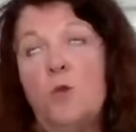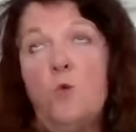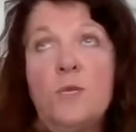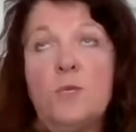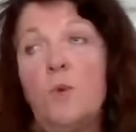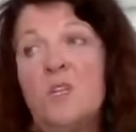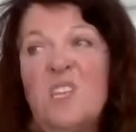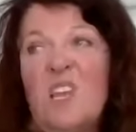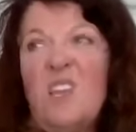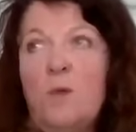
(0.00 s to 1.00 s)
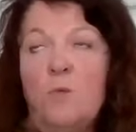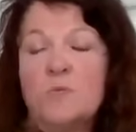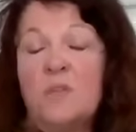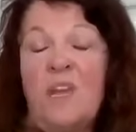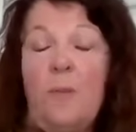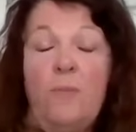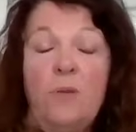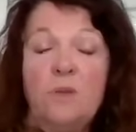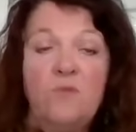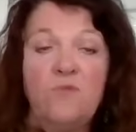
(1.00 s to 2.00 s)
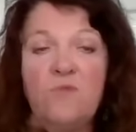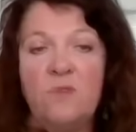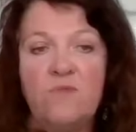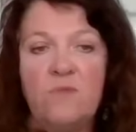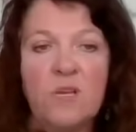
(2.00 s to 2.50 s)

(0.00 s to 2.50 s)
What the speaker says: look, we're telling you what's going to happen and you've